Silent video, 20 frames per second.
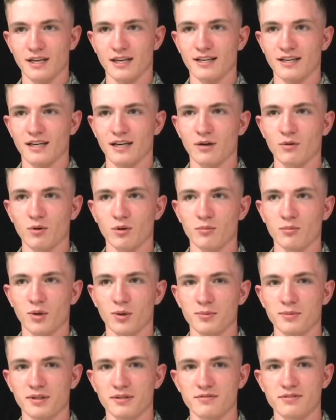And now a
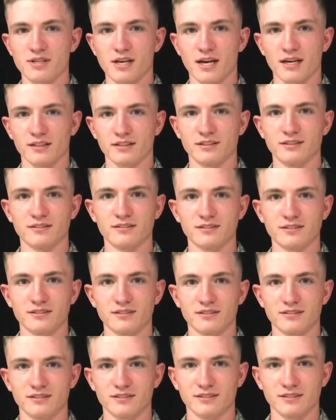moment of silence.